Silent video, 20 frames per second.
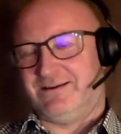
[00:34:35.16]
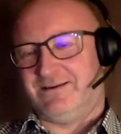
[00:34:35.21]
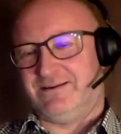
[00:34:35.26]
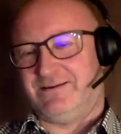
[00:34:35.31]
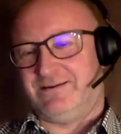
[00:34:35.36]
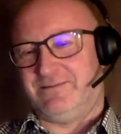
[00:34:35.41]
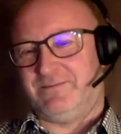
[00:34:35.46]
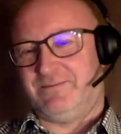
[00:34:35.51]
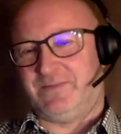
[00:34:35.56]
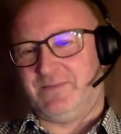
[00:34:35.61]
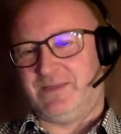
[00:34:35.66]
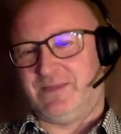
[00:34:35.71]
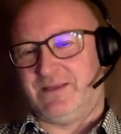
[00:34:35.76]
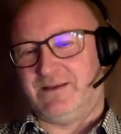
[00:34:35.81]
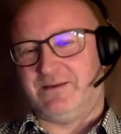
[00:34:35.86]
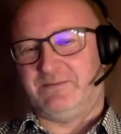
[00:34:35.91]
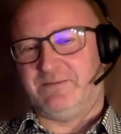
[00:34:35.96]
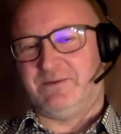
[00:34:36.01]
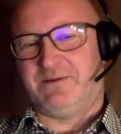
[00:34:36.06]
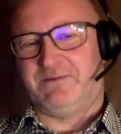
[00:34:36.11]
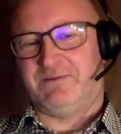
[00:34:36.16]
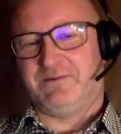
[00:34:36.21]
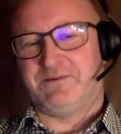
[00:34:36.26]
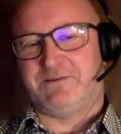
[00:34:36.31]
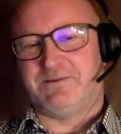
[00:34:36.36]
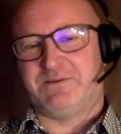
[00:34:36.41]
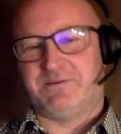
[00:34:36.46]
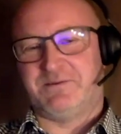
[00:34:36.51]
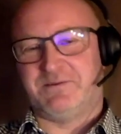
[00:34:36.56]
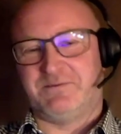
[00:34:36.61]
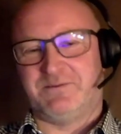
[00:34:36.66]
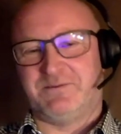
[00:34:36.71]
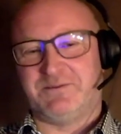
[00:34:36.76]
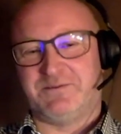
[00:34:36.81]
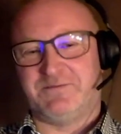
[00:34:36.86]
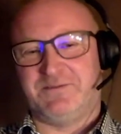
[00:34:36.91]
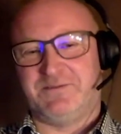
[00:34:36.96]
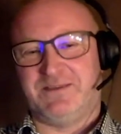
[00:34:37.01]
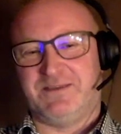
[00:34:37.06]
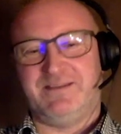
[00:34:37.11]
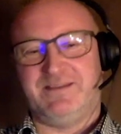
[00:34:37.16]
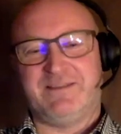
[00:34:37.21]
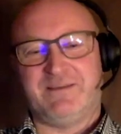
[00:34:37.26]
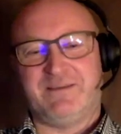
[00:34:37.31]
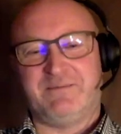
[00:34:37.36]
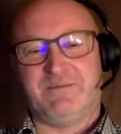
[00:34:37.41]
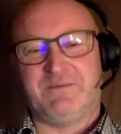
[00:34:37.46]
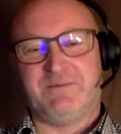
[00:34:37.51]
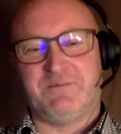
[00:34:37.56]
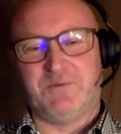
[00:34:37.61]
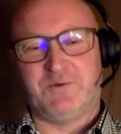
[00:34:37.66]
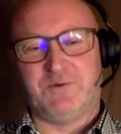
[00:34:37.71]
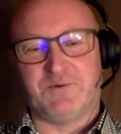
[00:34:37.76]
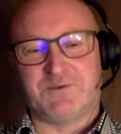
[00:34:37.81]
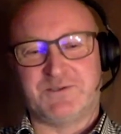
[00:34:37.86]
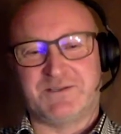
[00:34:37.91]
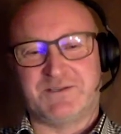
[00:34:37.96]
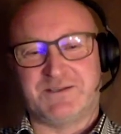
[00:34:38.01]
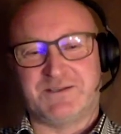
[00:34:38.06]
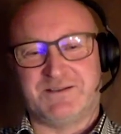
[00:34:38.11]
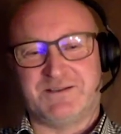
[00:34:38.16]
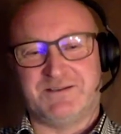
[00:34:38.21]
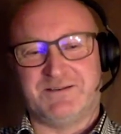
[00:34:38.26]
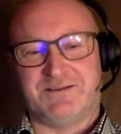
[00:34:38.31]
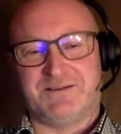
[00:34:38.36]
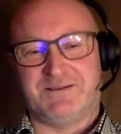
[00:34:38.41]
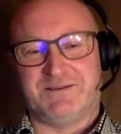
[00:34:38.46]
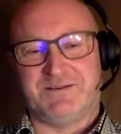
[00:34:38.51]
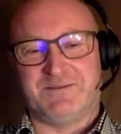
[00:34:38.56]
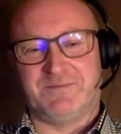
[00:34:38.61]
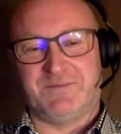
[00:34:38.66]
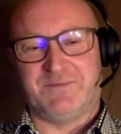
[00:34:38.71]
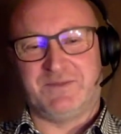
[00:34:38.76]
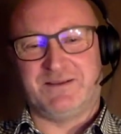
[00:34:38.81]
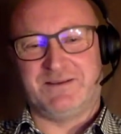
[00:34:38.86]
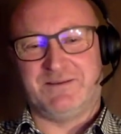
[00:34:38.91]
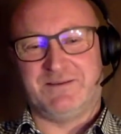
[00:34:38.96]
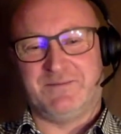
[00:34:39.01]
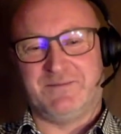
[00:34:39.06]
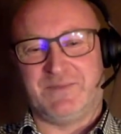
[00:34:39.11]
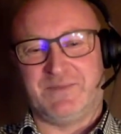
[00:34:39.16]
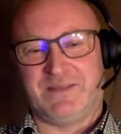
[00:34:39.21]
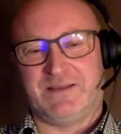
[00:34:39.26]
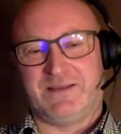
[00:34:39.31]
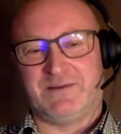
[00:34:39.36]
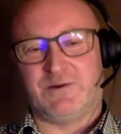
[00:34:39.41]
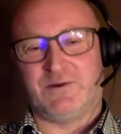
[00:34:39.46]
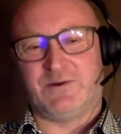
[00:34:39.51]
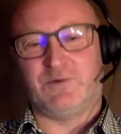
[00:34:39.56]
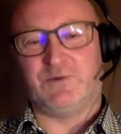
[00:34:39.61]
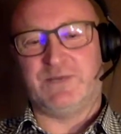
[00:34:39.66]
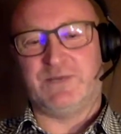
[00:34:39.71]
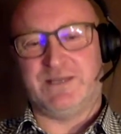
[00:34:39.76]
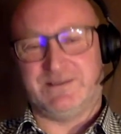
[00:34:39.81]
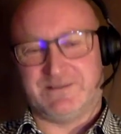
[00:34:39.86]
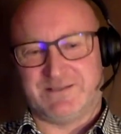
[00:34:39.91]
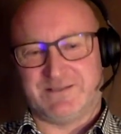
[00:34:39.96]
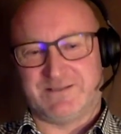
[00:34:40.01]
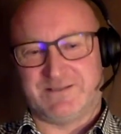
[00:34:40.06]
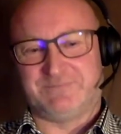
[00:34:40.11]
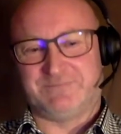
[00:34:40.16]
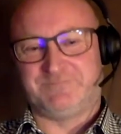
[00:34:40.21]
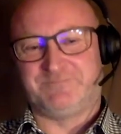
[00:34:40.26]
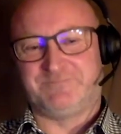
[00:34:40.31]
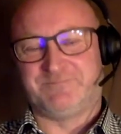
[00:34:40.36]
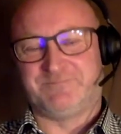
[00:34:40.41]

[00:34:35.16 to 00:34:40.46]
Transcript: But it was feeding them moose, roadkills.